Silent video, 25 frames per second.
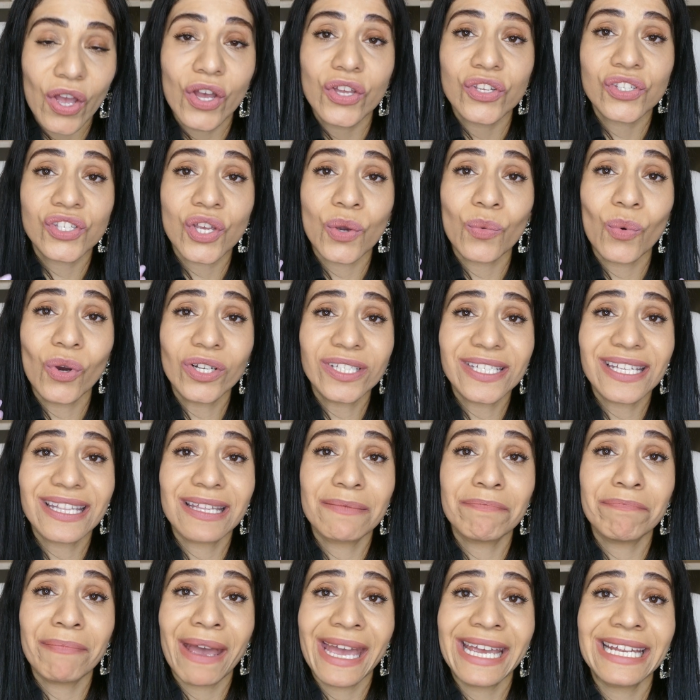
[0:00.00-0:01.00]
So what are
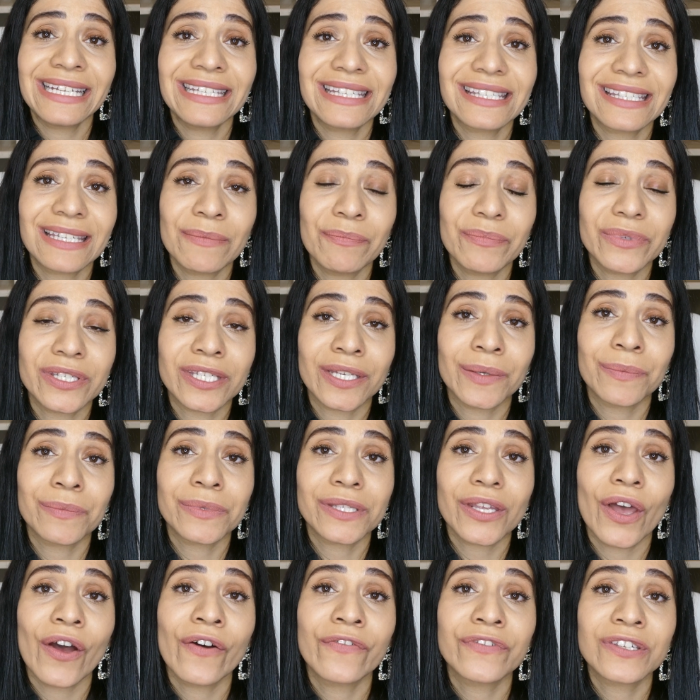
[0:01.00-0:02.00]
the main
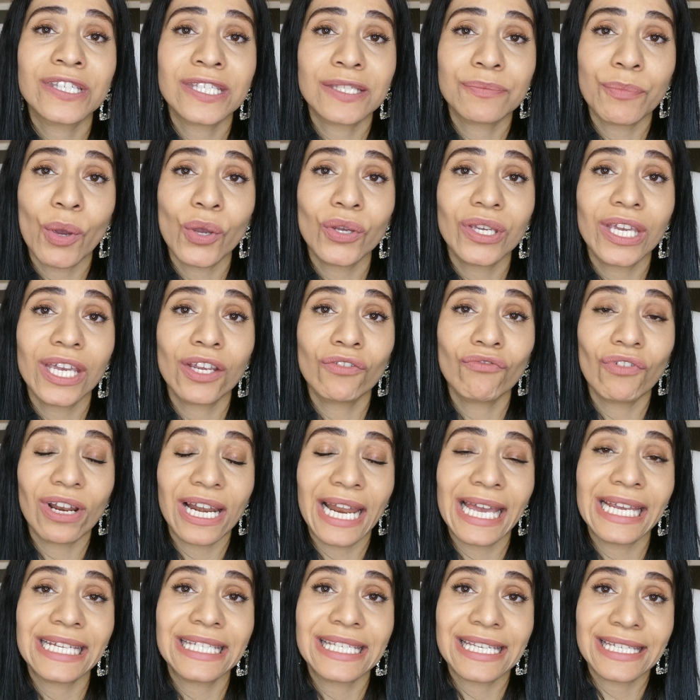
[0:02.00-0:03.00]
symptoms of
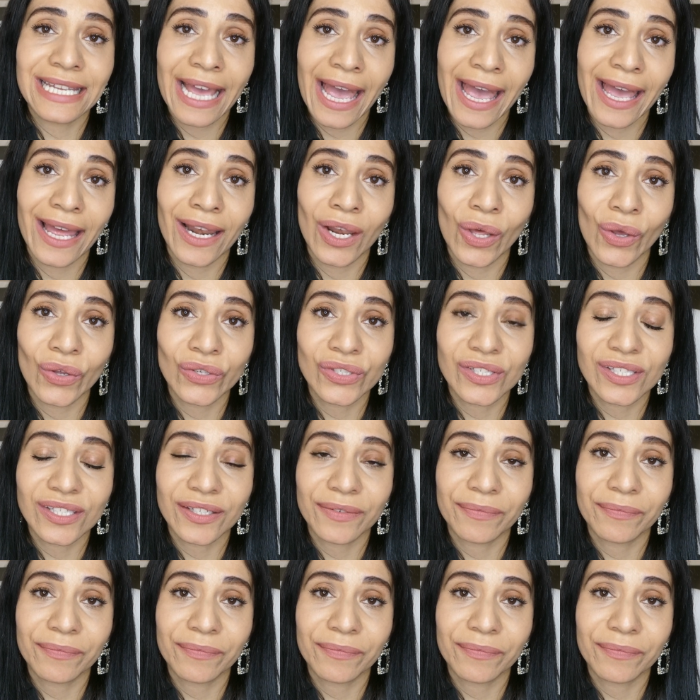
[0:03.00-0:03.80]
smoking-related hair loss?